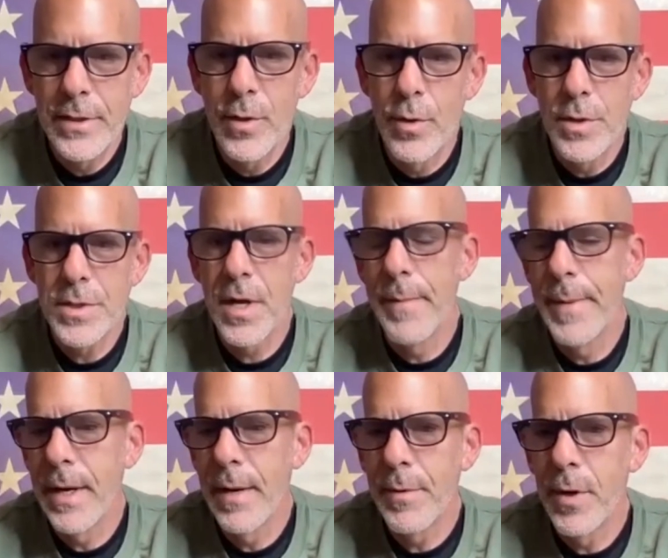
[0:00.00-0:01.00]
course coming
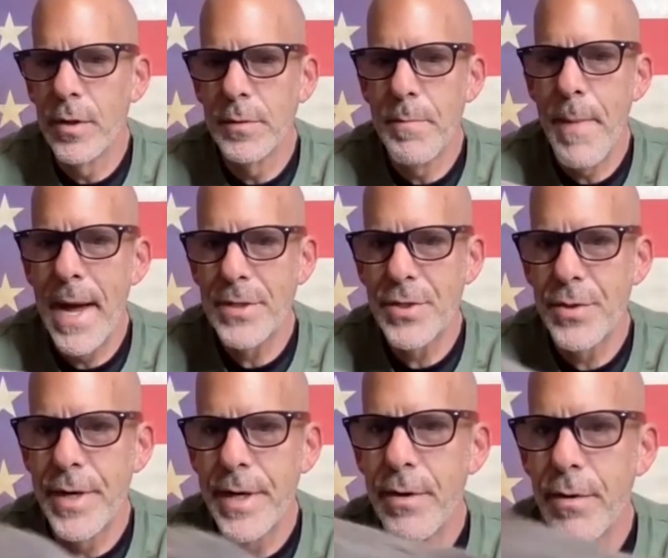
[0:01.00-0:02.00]
up called
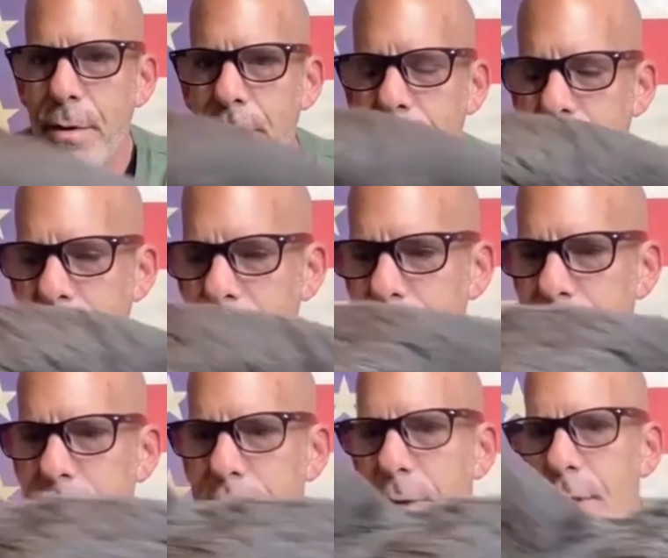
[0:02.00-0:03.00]
Mastering Your Own Health.
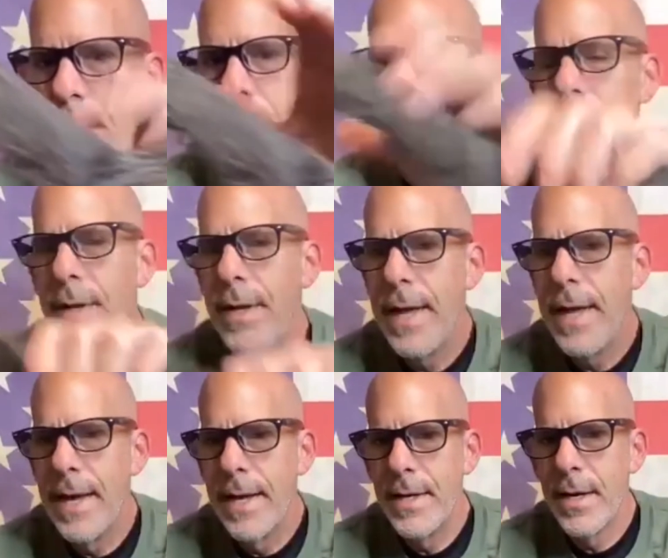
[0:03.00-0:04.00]
Okay.
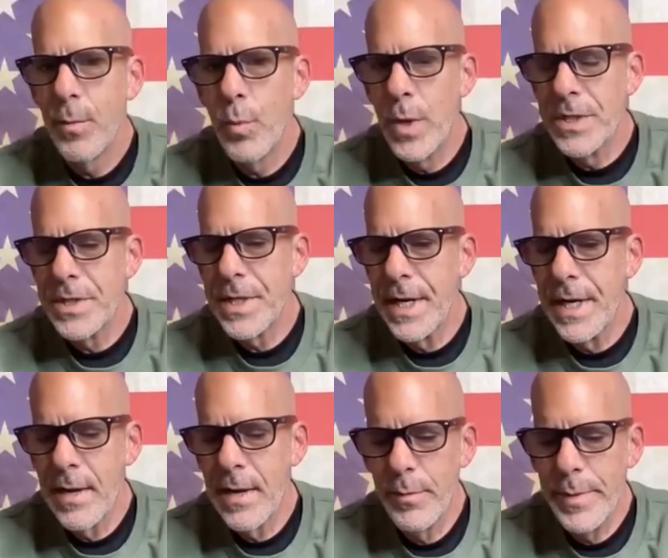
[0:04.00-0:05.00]
And uh, Winston and
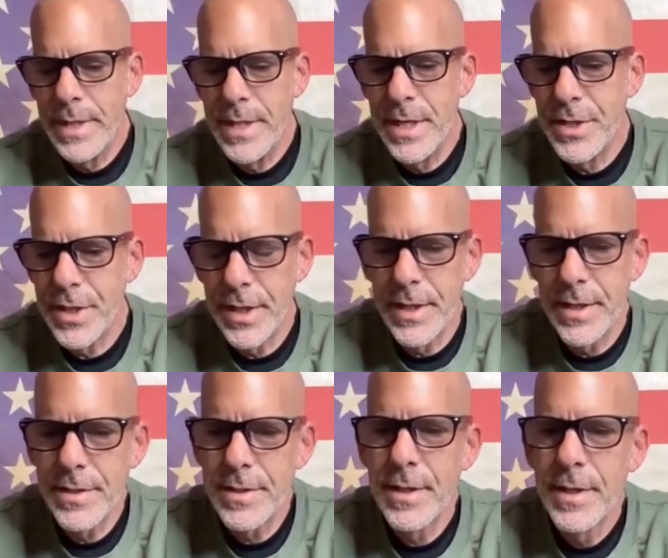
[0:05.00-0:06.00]
I will be teaching
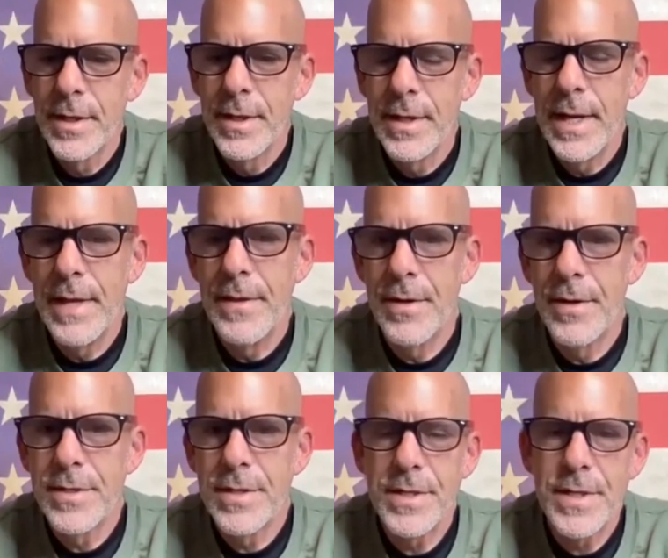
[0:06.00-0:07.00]
this. And there
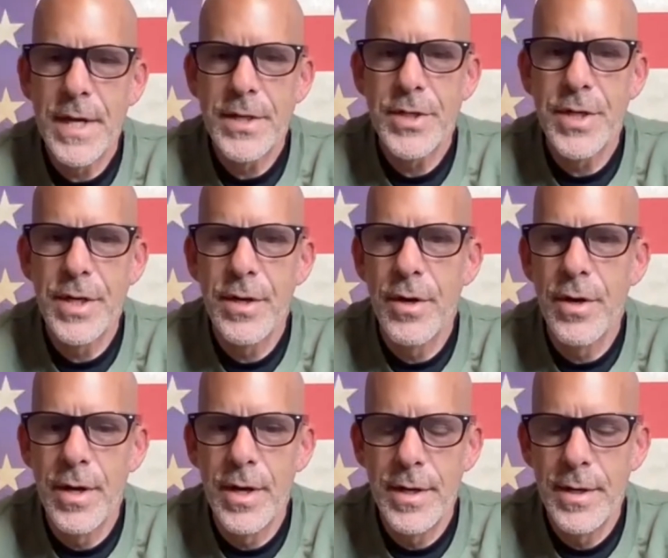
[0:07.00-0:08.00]
is a section
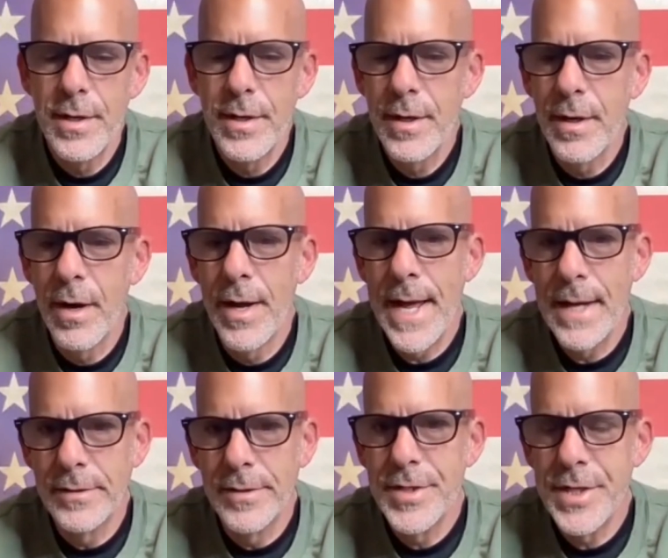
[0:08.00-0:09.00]
on on
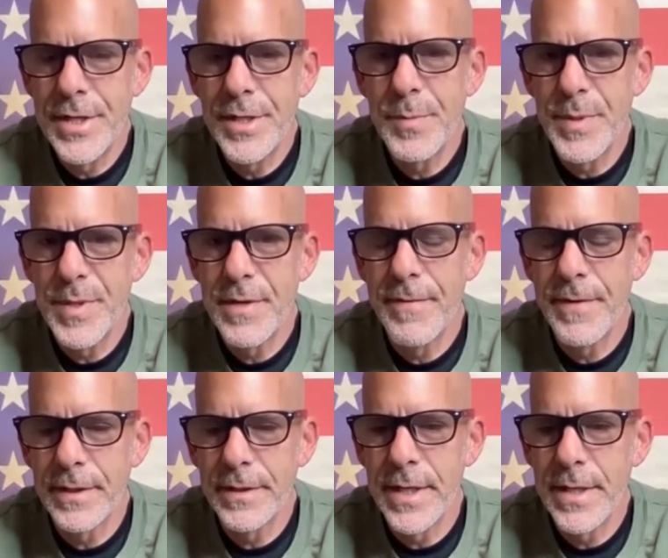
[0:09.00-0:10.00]
allergies
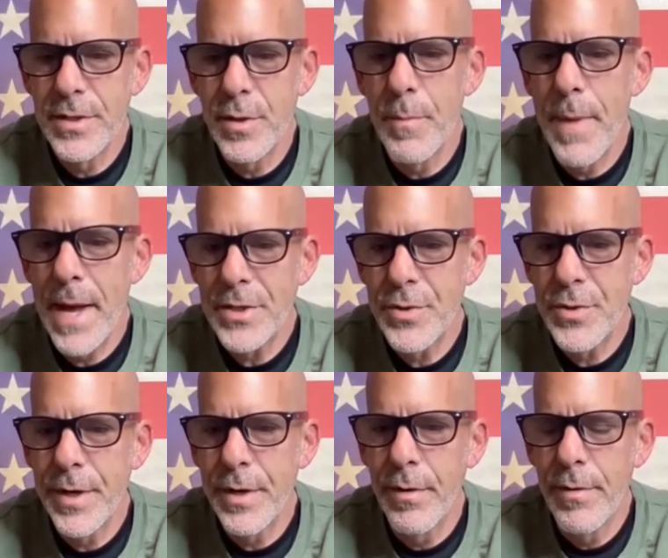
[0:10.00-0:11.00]
specifically. So mastering
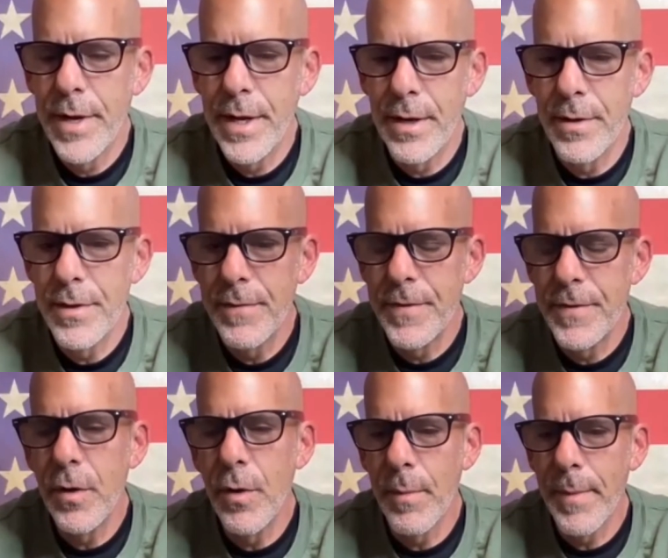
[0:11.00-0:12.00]
your own health. If you
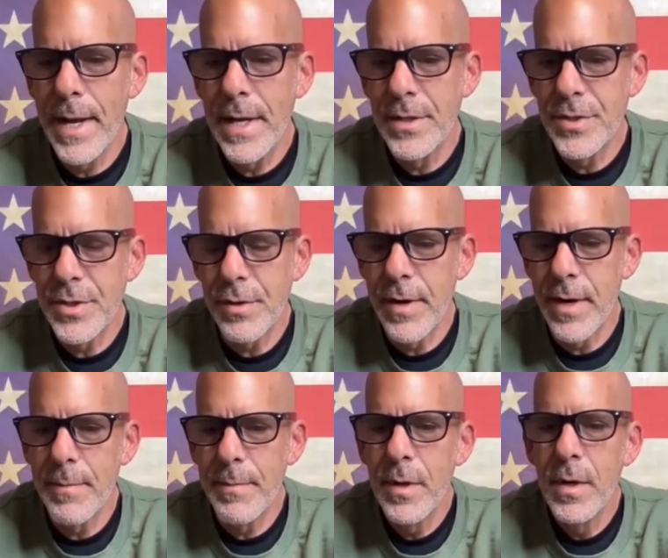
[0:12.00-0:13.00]
go on my
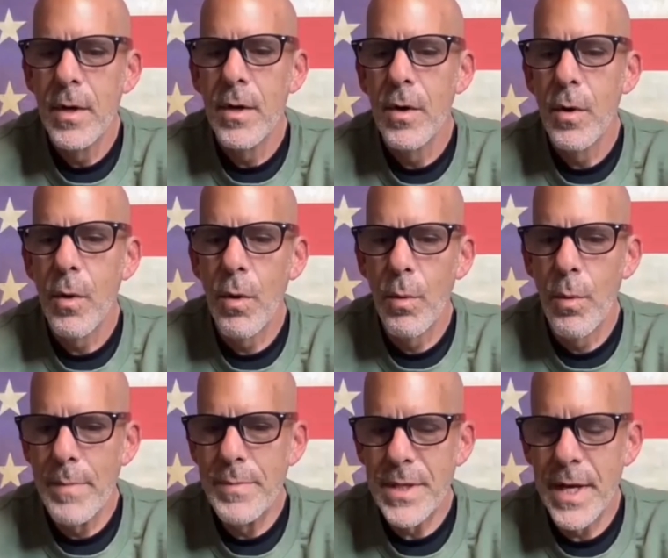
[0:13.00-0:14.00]
Instagram or
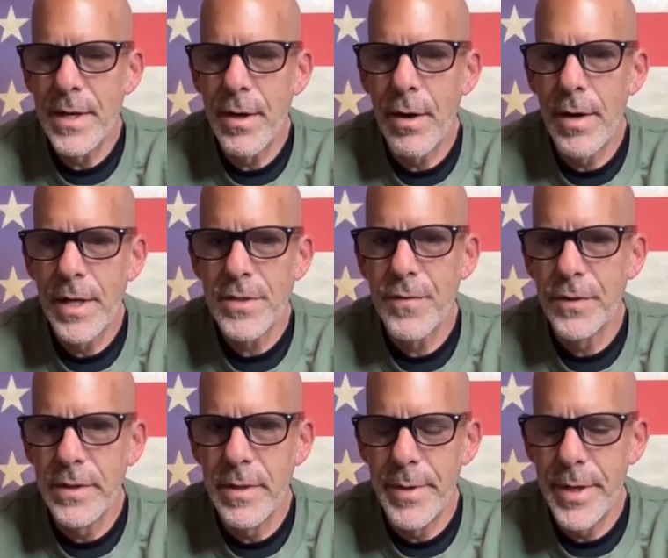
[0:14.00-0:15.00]
website, RX for
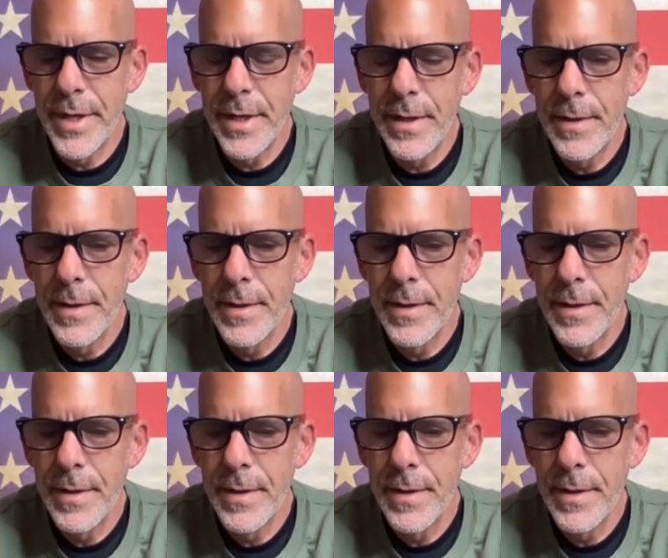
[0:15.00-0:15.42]
Liberty,